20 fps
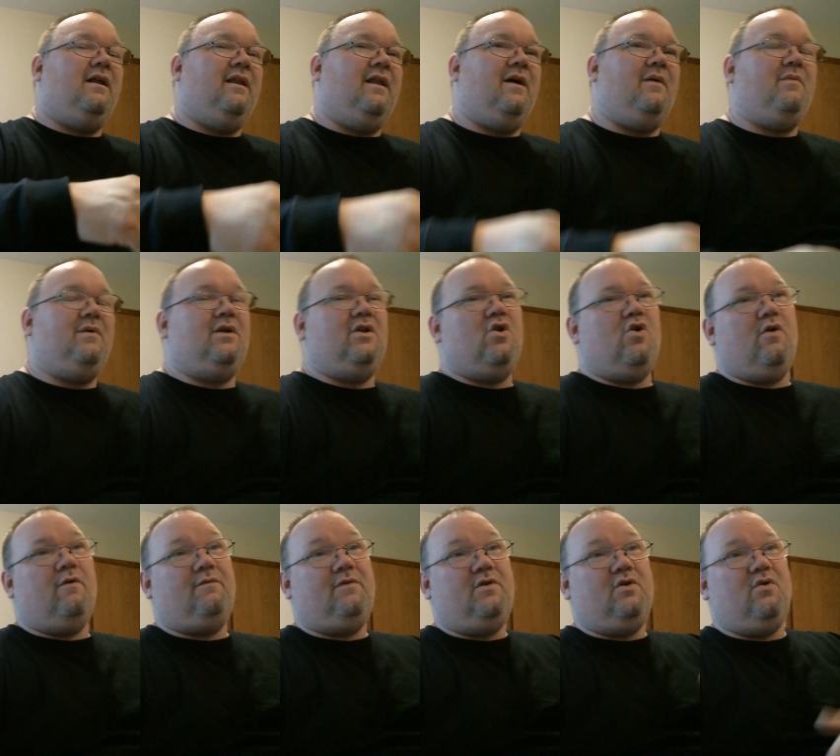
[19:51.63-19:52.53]
Let me know
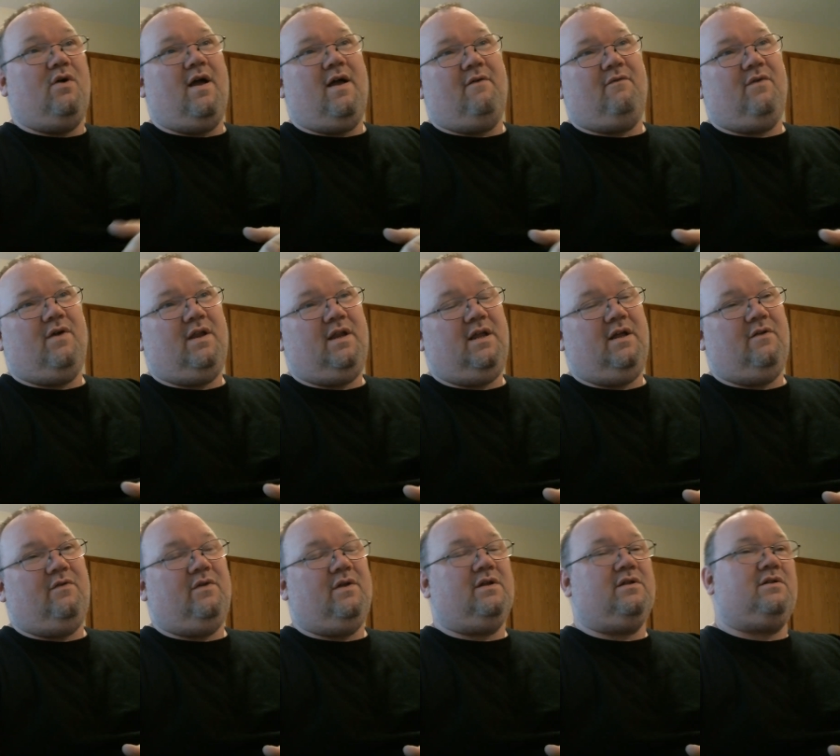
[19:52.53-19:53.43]
if you have any of
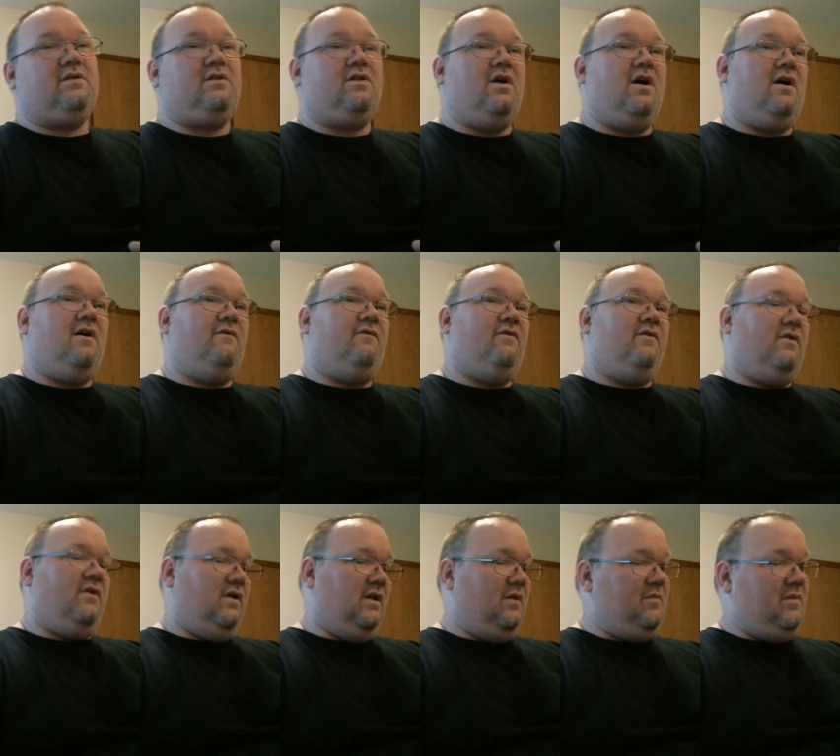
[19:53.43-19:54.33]
this stuff.
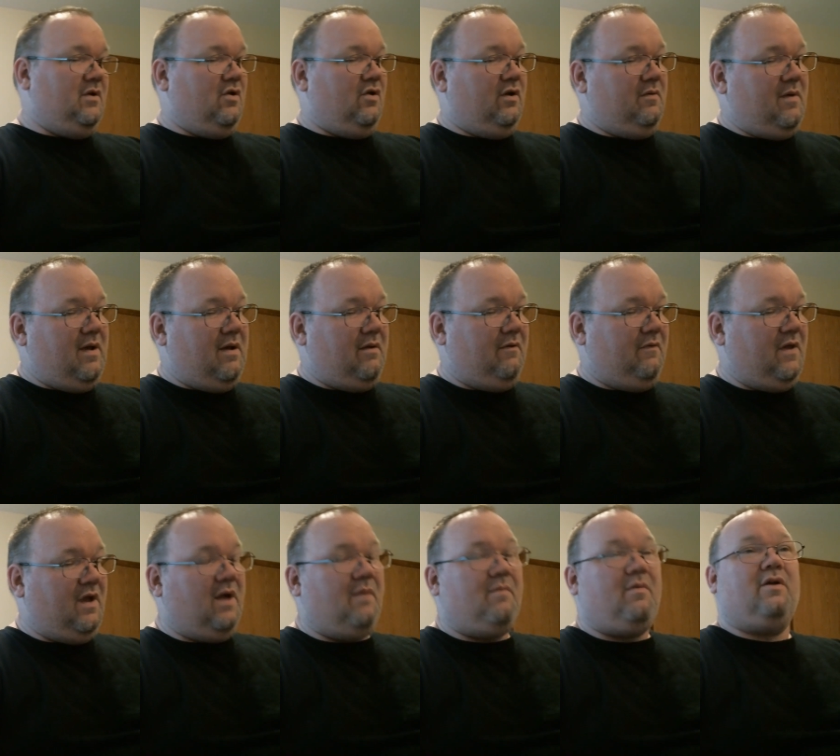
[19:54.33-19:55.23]
Let me know what you maybe
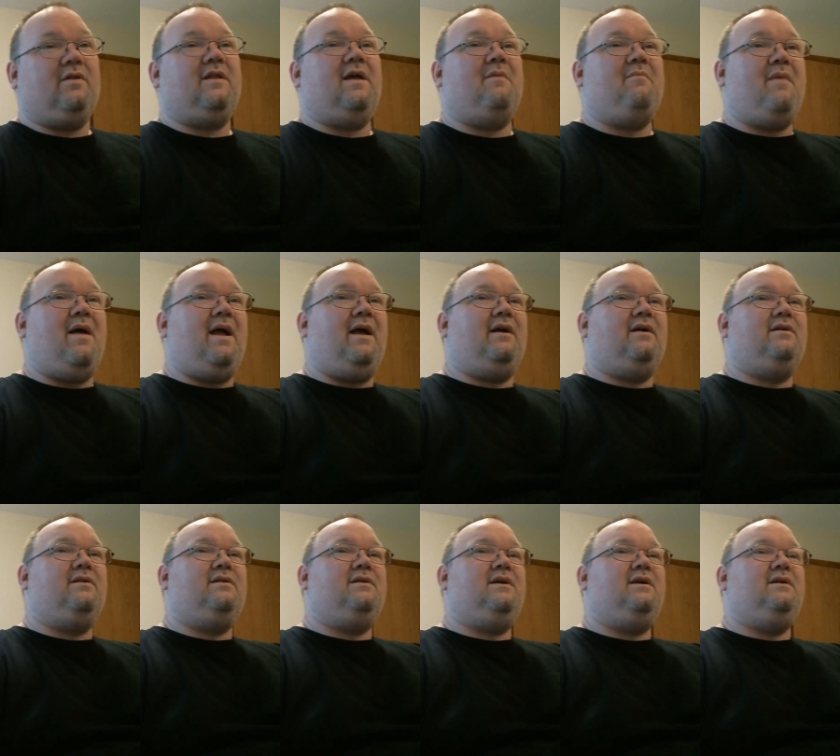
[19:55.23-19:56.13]
think about that
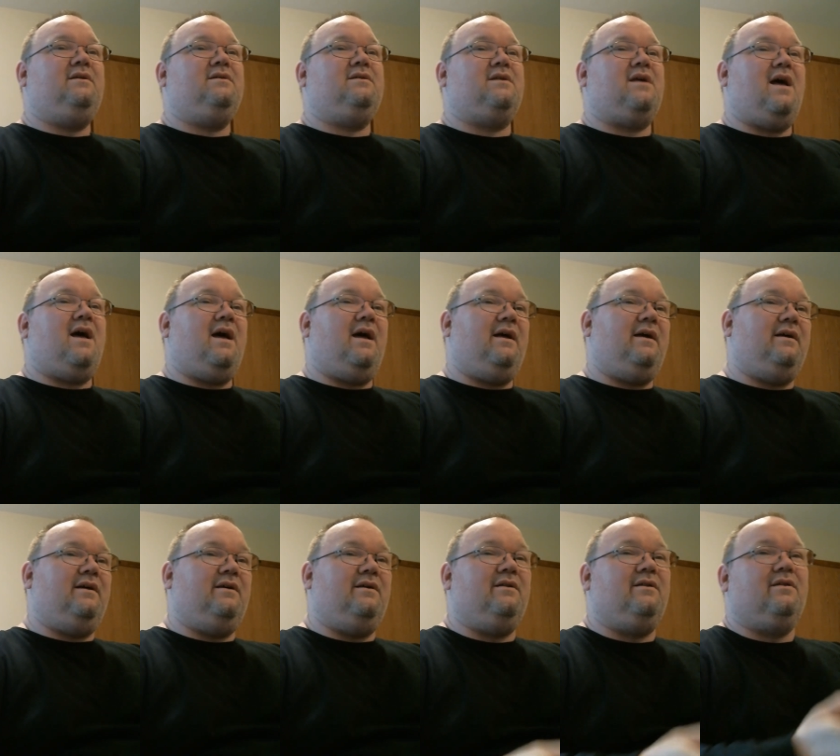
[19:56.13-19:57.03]
magazine
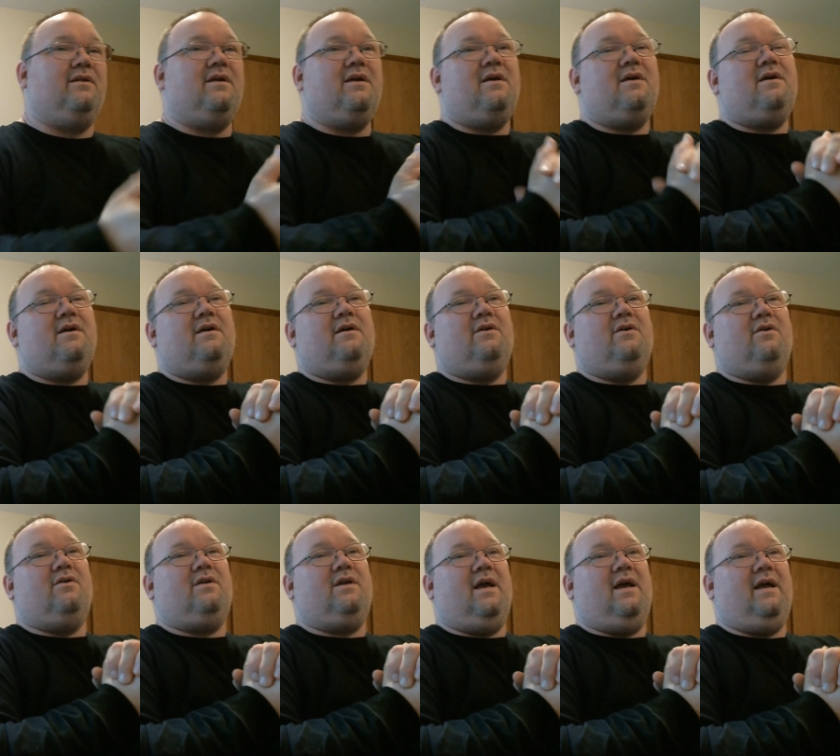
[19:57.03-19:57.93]
size.
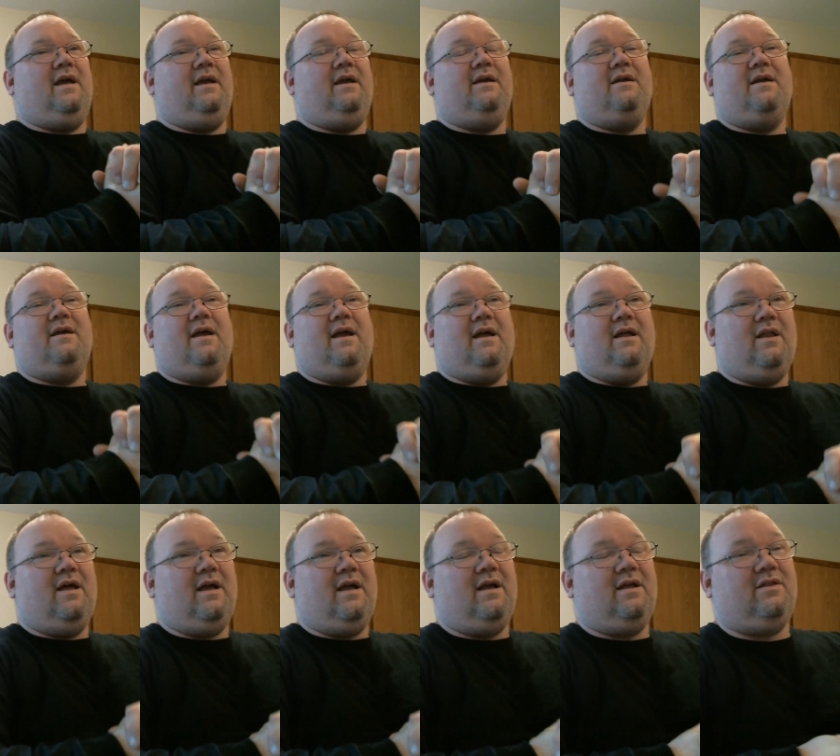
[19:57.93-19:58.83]
Okay. And
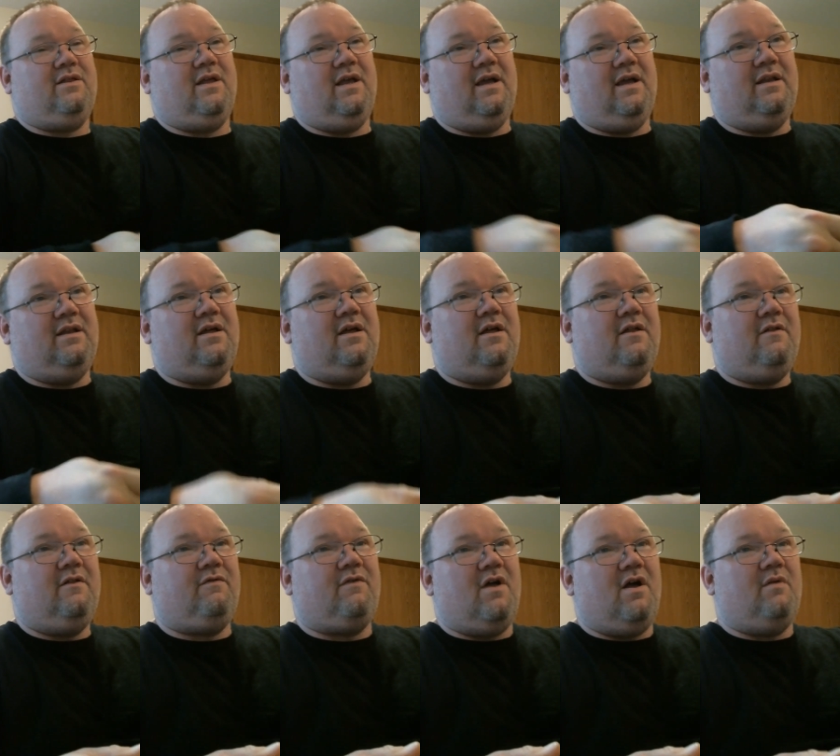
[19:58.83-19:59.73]
like I said,
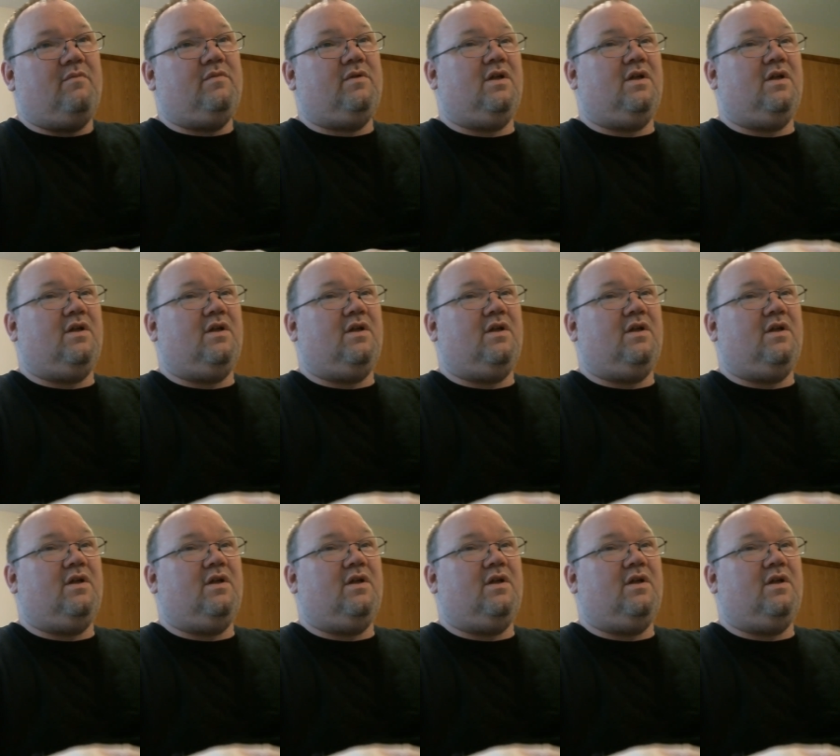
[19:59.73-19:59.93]
thumbs